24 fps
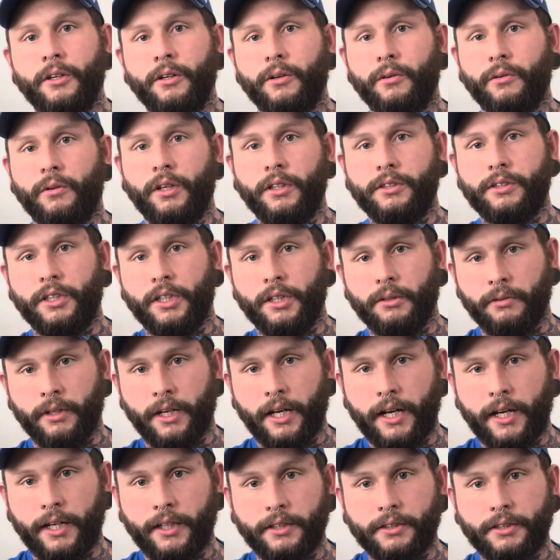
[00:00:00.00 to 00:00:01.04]
What's up,
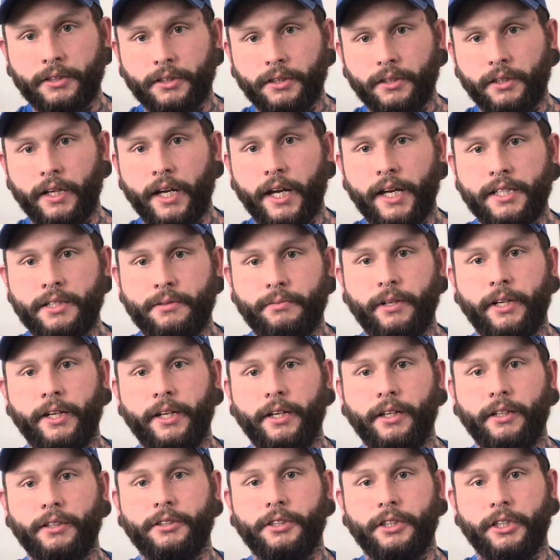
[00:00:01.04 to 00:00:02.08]
guys? Dansby
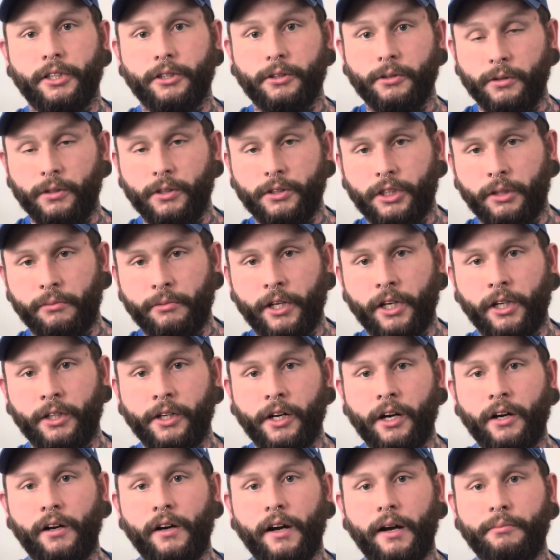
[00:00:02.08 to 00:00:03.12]
here. So some of y'all
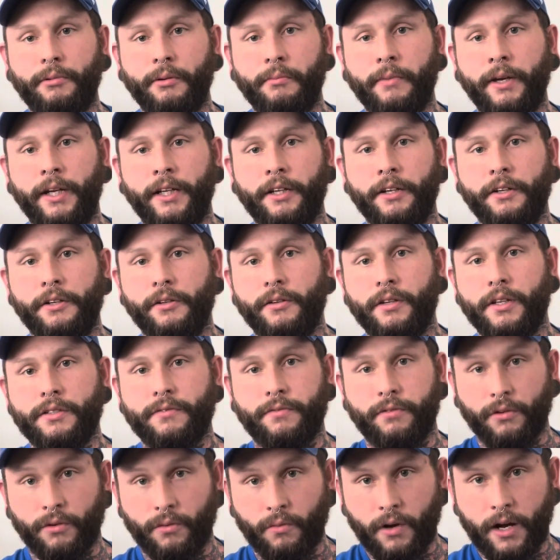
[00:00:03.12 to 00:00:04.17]
know I've been meaning to do this
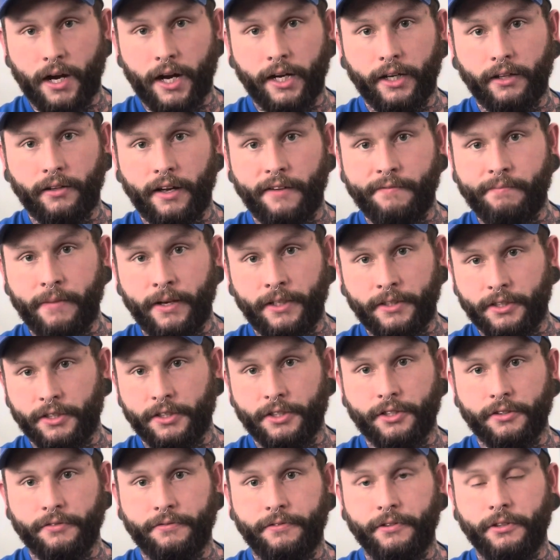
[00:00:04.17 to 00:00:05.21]
for a while. I've
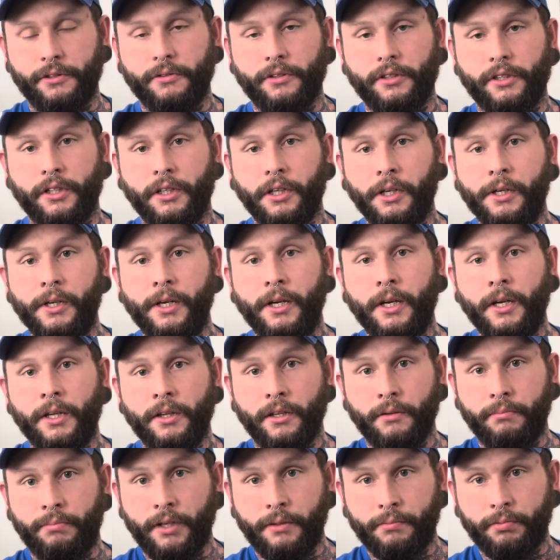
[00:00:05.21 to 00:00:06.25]
messaged a few of the
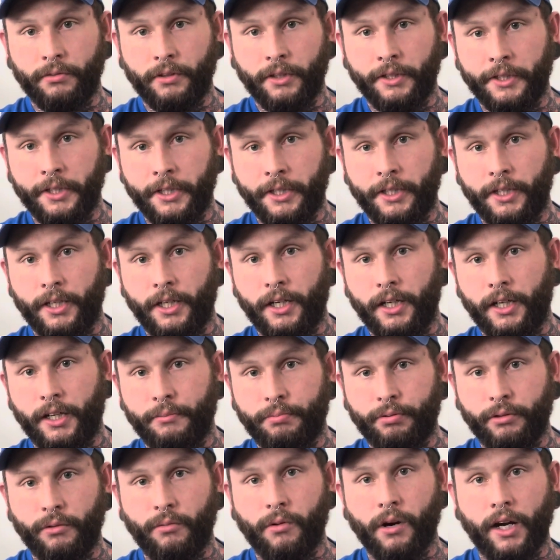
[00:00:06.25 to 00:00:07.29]
people in the
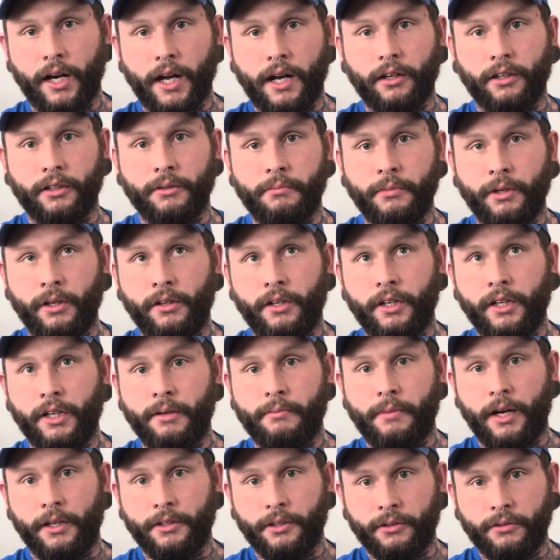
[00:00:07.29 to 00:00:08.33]
pre-workout community
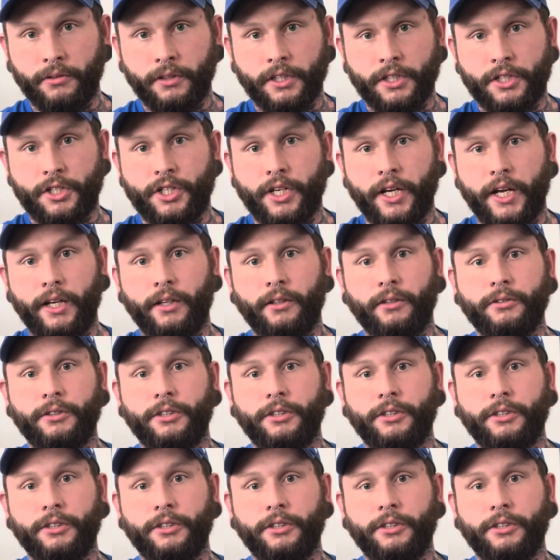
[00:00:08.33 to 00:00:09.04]
about doing this channel.